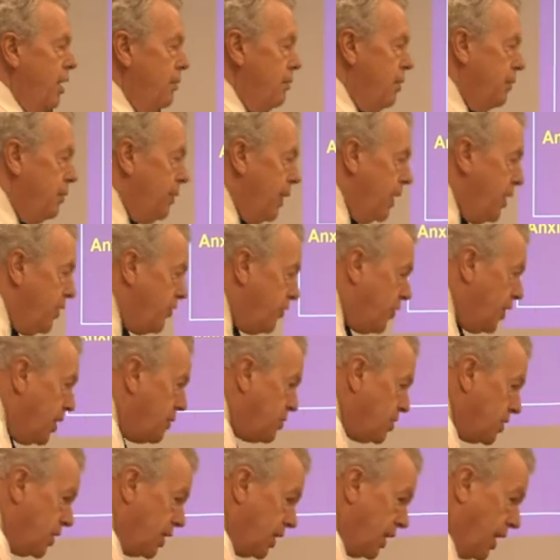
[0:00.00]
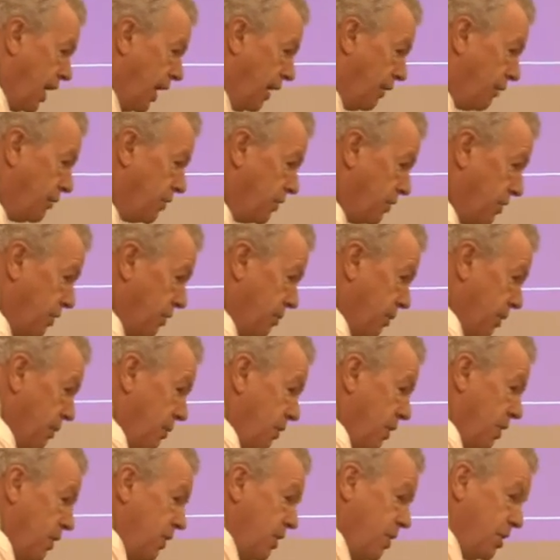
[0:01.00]
But by the time she left, do you
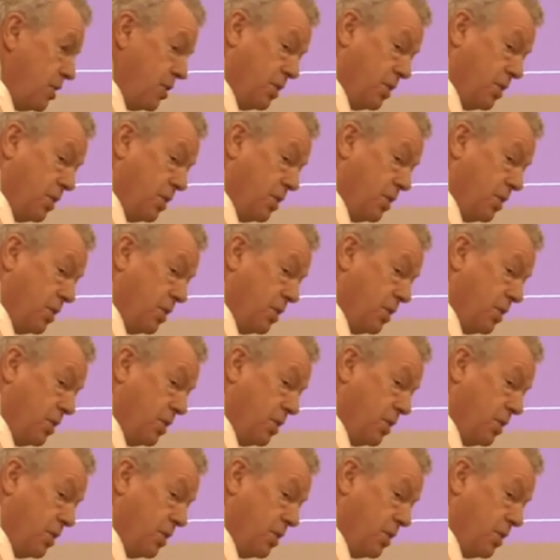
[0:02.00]
remember